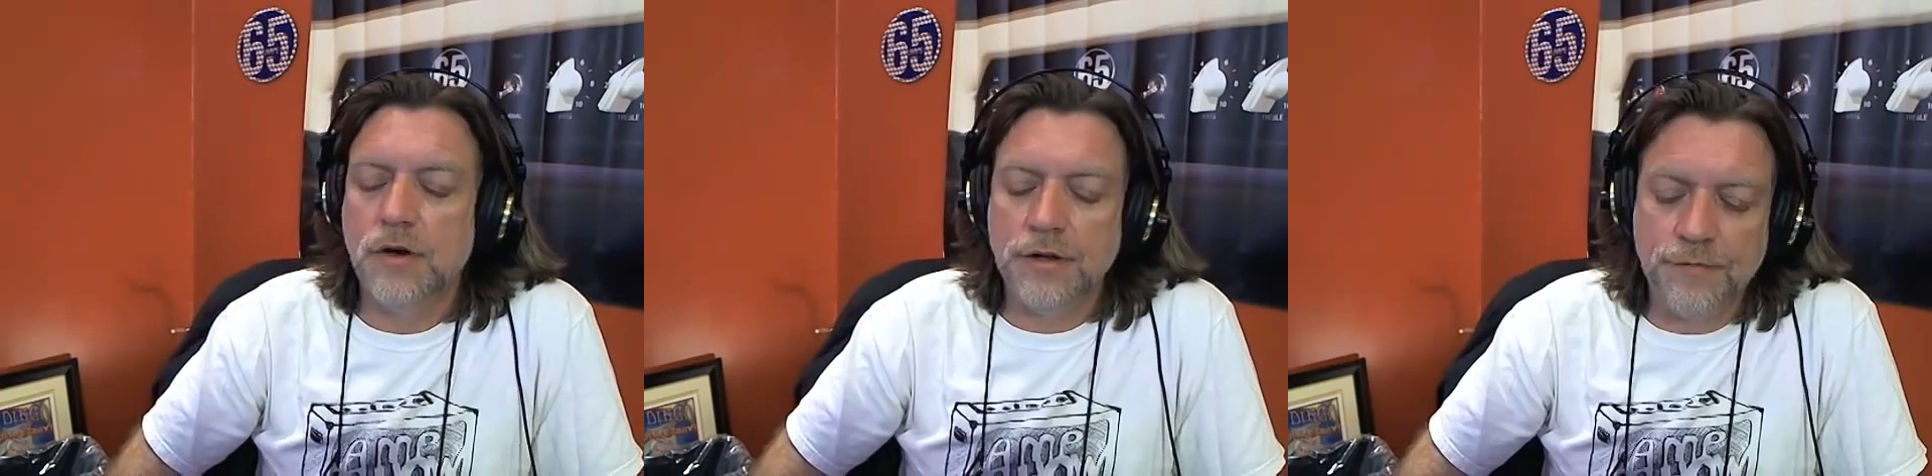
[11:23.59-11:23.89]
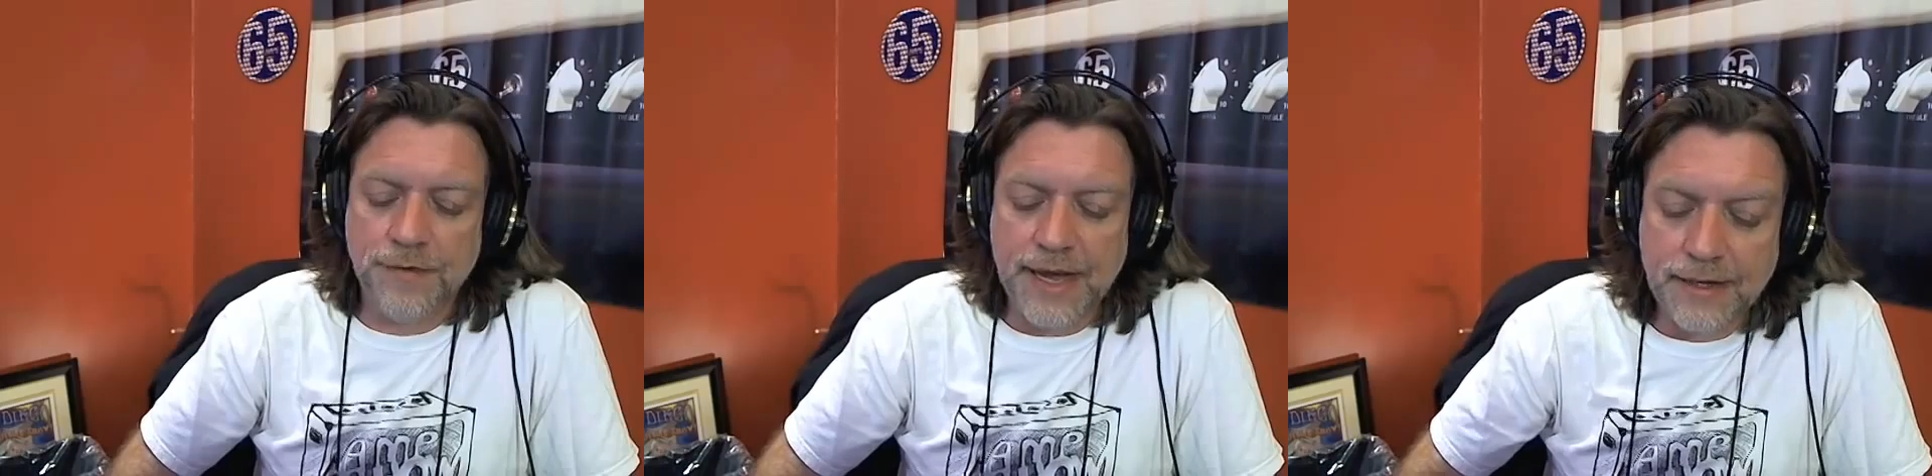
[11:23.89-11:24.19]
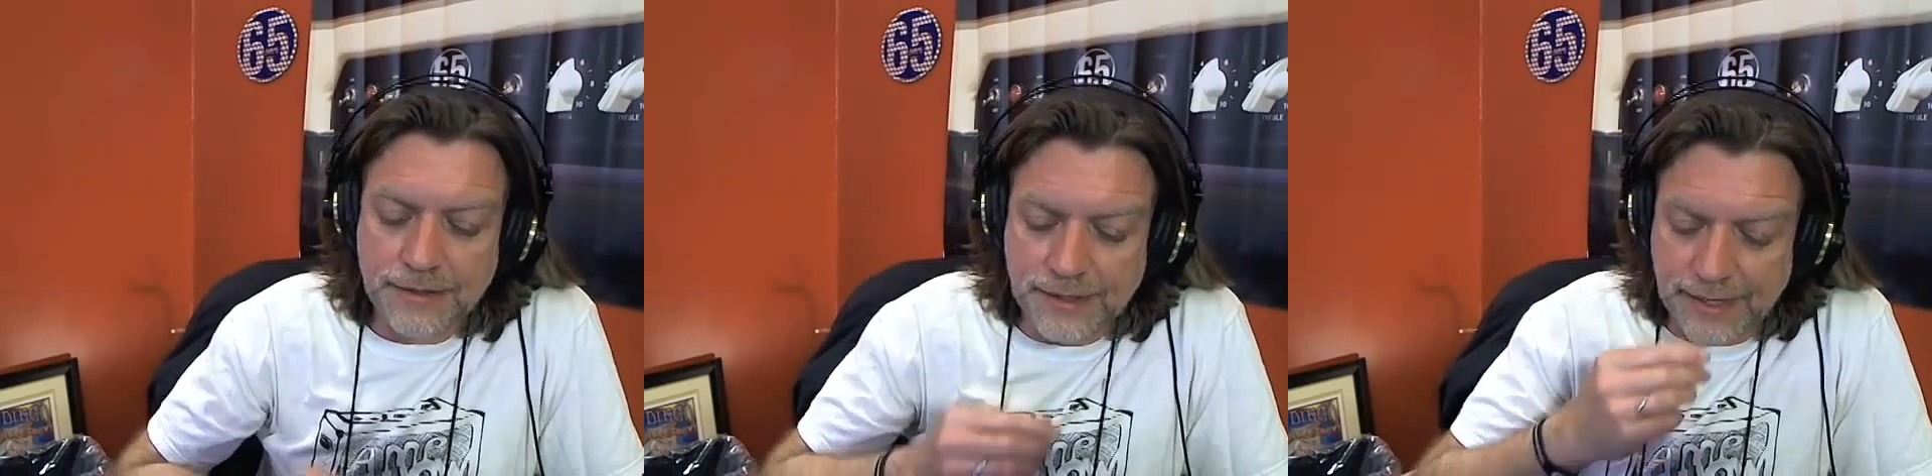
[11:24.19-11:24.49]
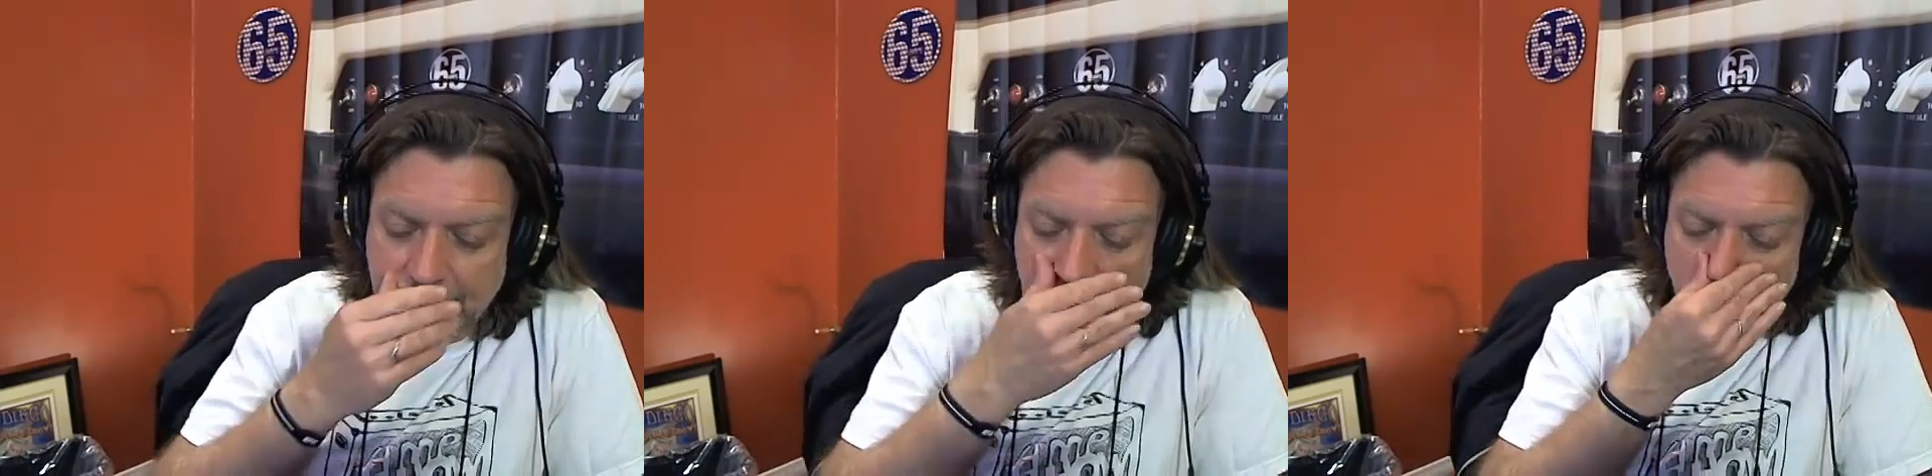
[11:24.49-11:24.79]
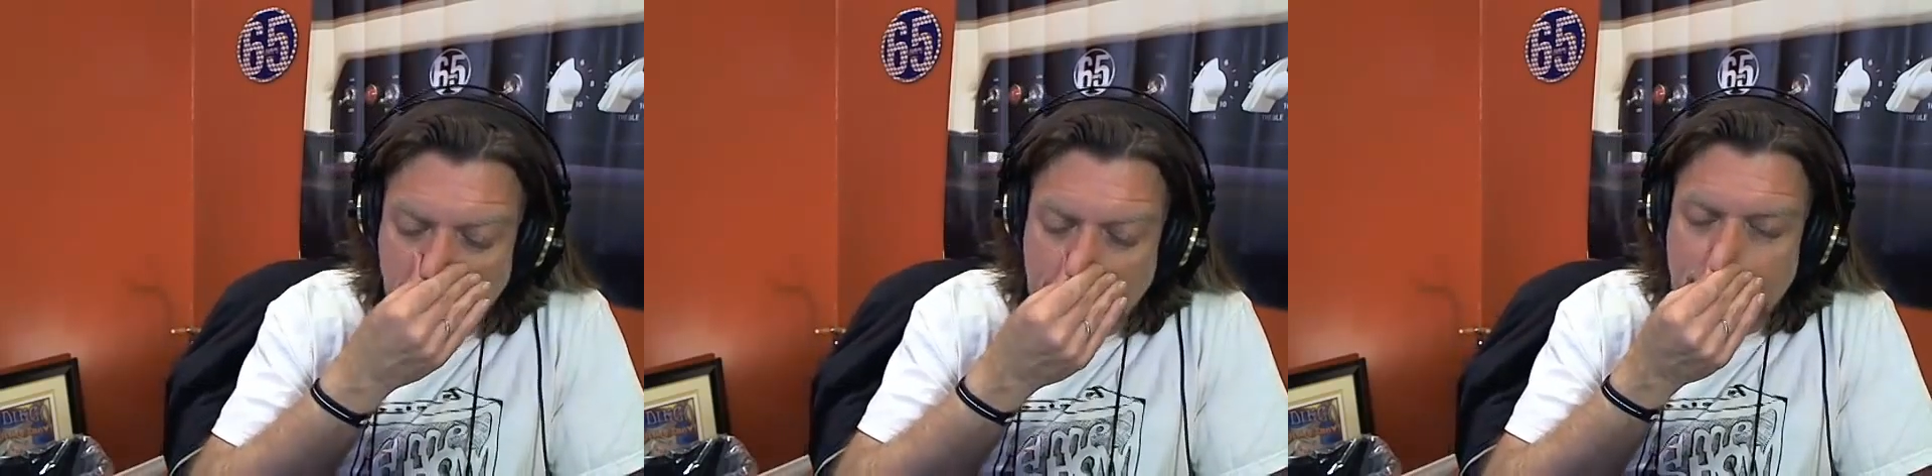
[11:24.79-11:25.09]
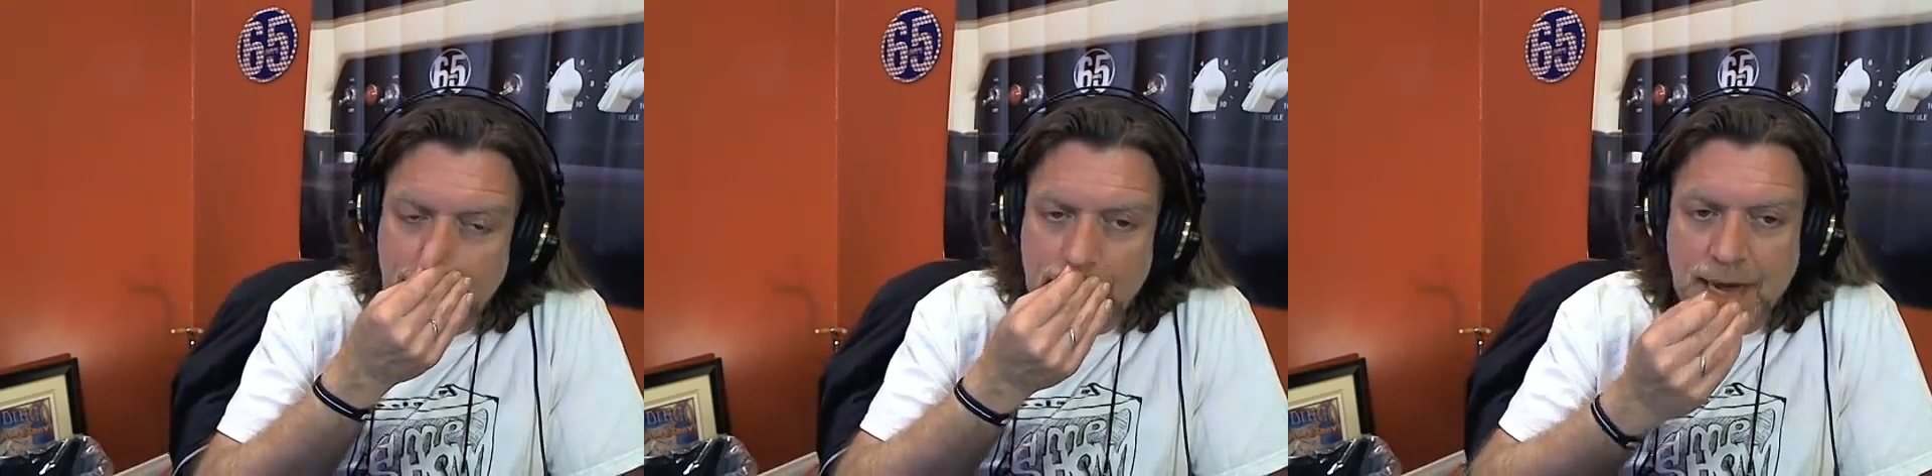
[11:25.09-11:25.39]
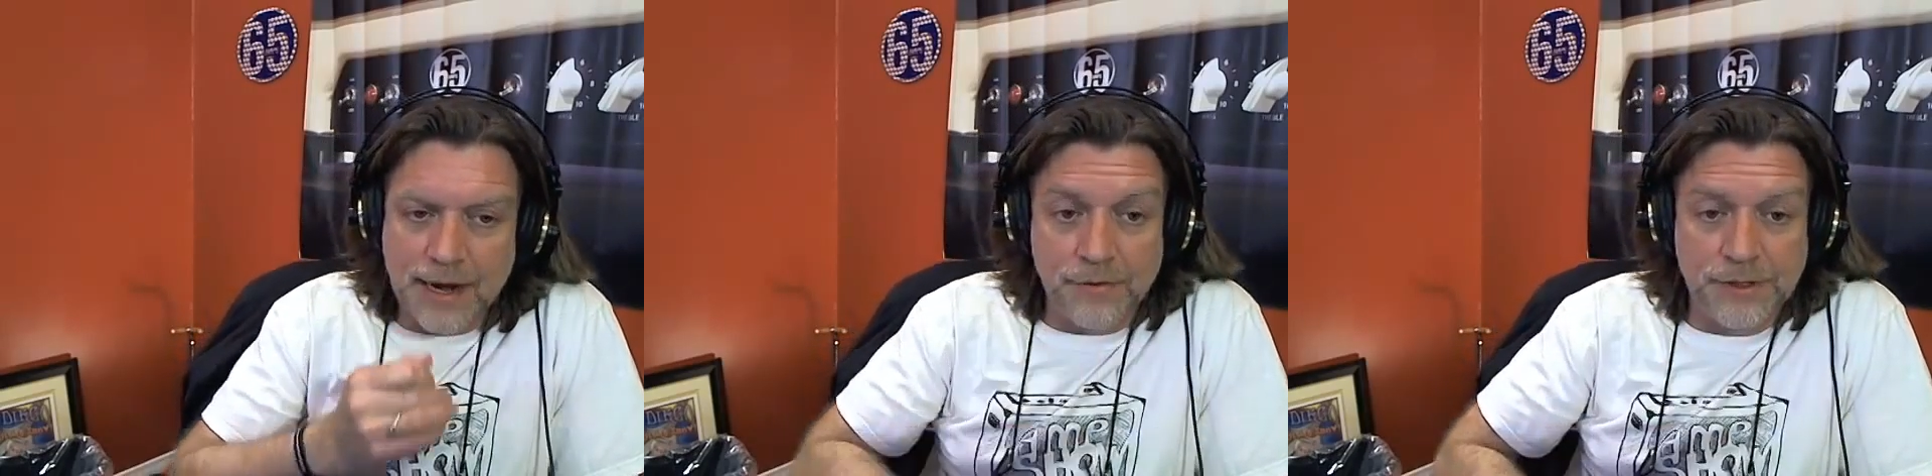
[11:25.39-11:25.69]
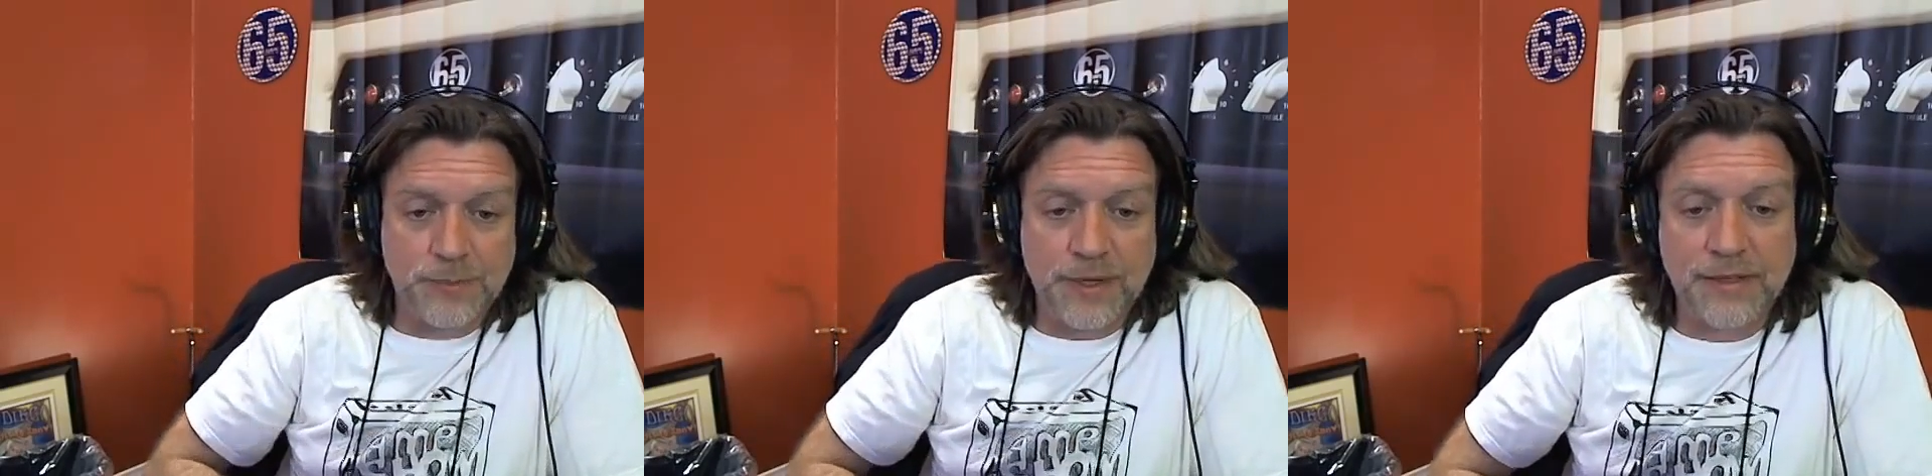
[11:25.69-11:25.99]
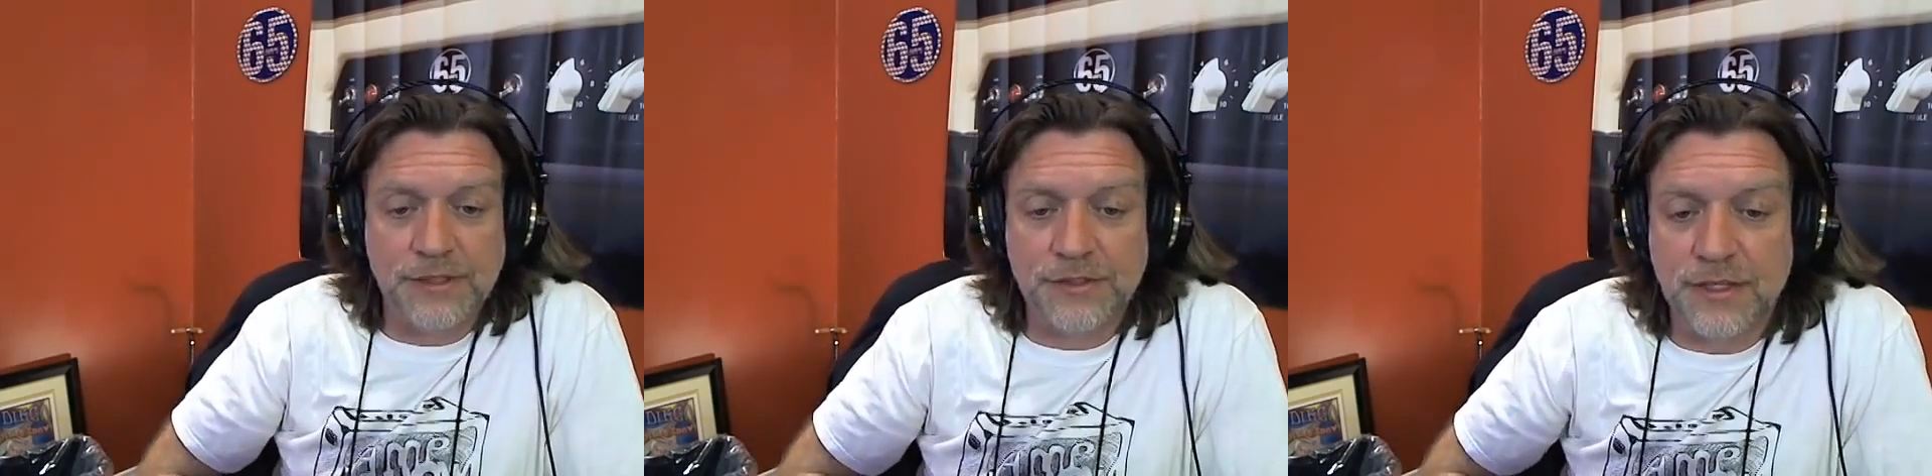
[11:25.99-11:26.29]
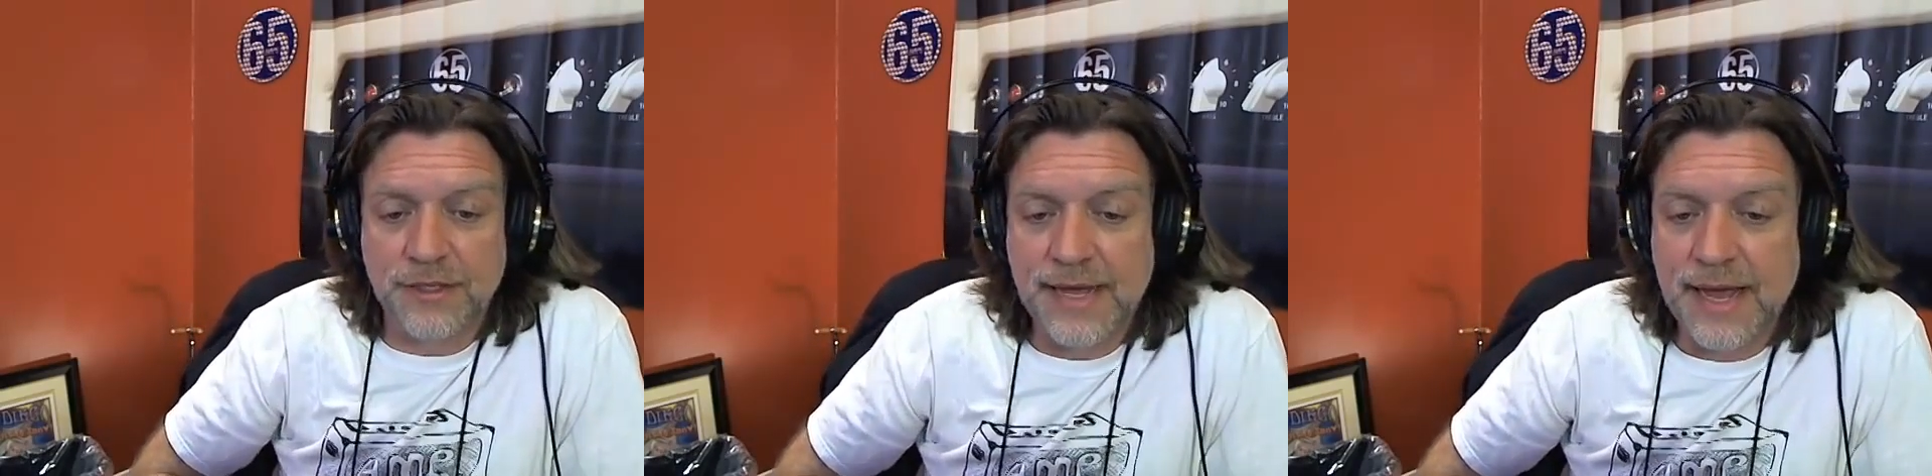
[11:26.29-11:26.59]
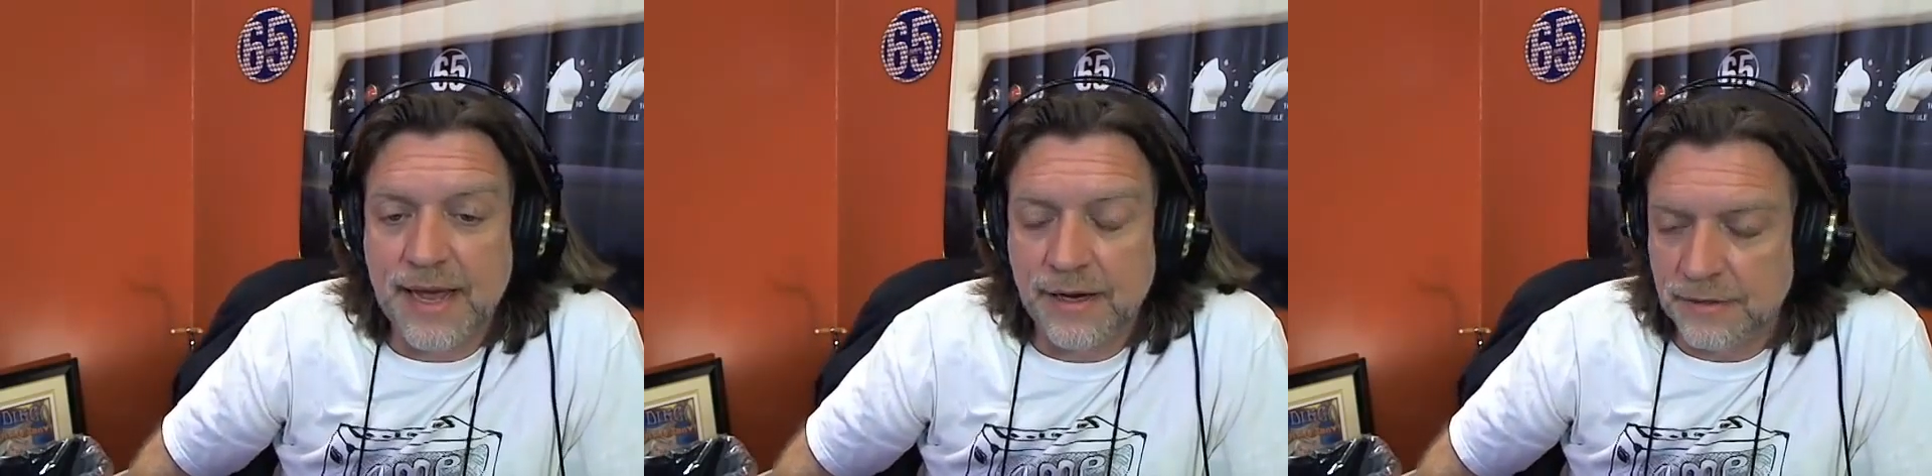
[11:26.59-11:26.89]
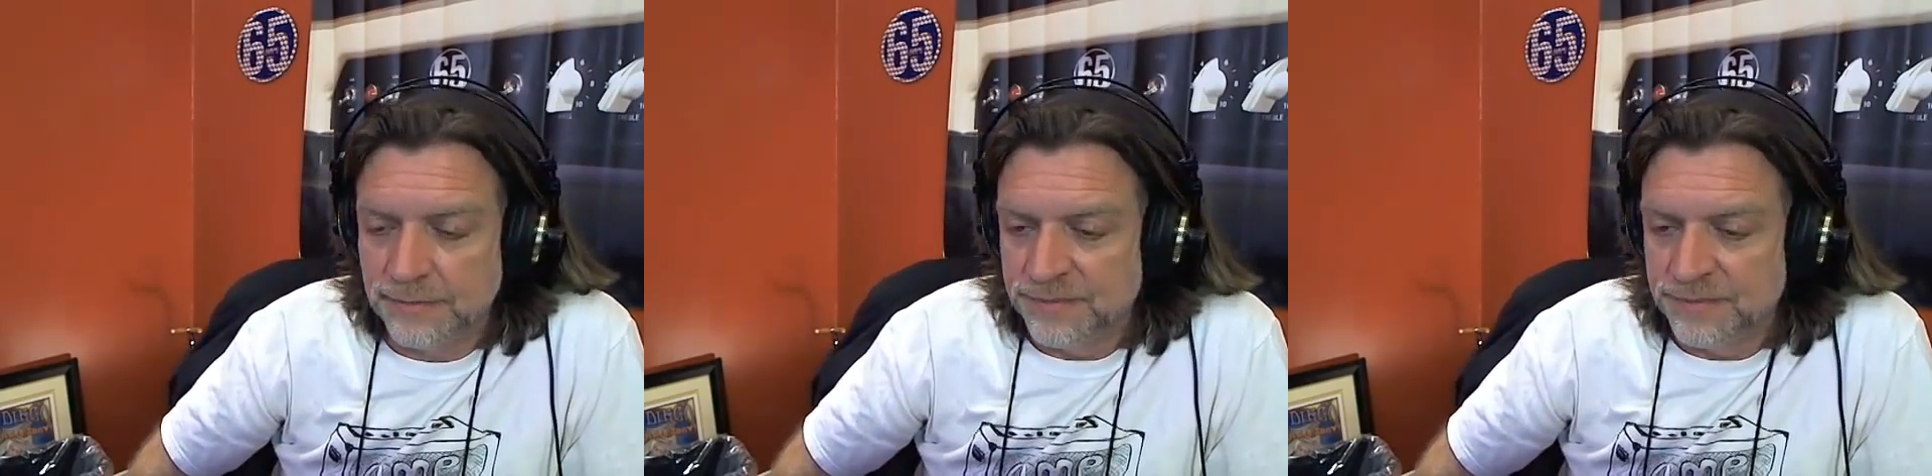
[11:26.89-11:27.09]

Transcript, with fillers: the fantasy amp, we had a lot of responses on that.